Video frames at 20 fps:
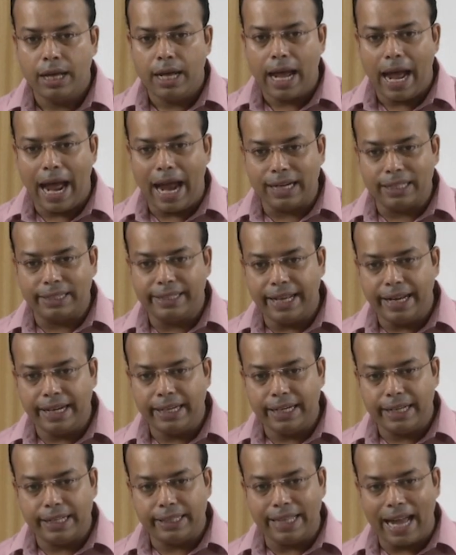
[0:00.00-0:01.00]
and
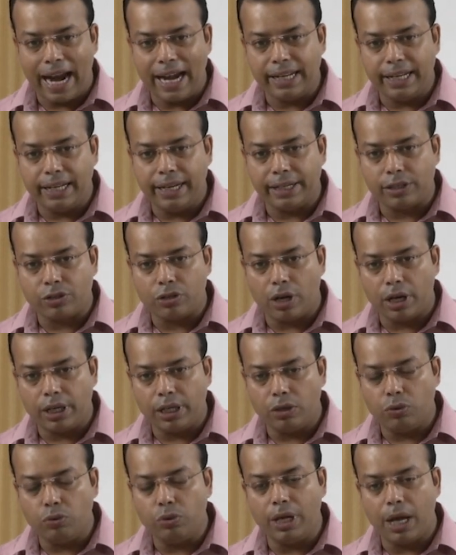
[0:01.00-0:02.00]
then that
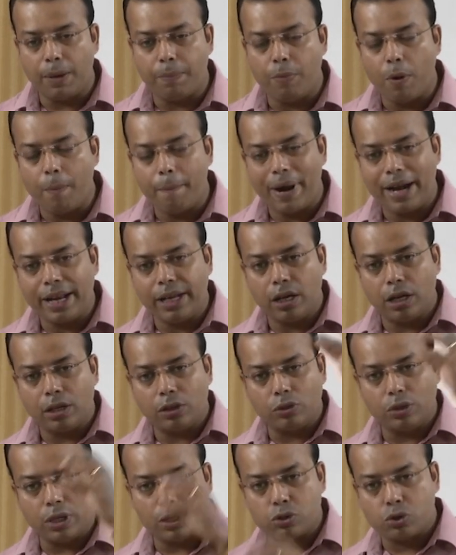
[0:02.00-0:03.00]
electron we are bombarding
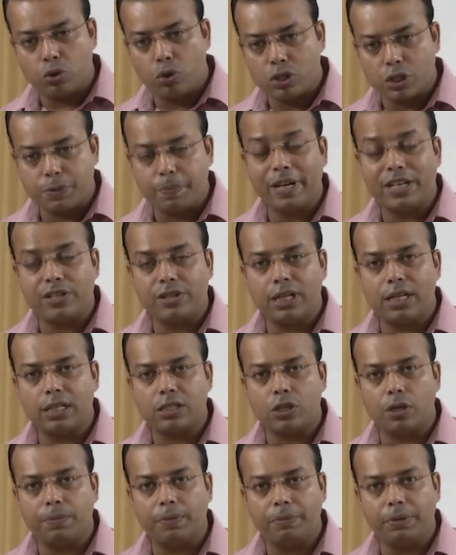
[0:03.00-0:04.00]
onto the source
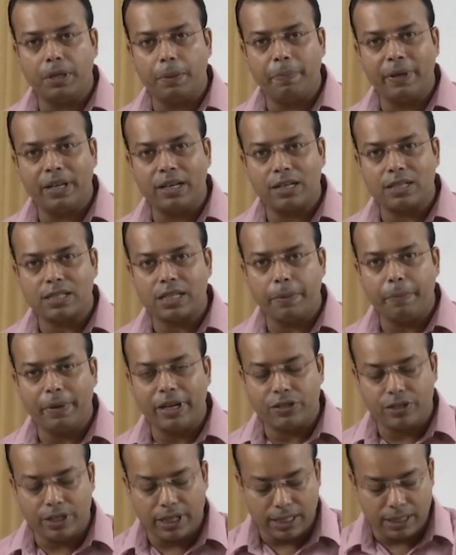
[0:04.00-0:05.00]
materials or maybe the precursor
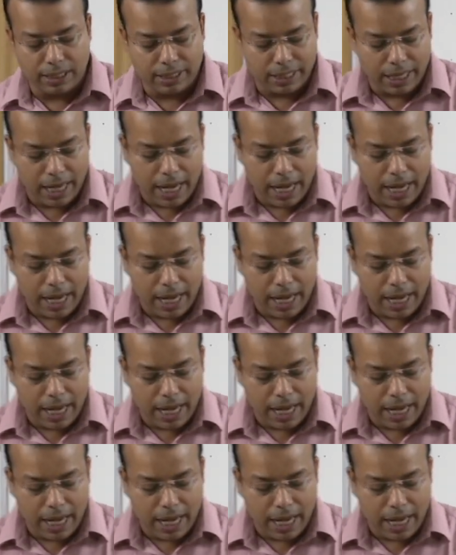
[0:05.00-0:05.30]
materials,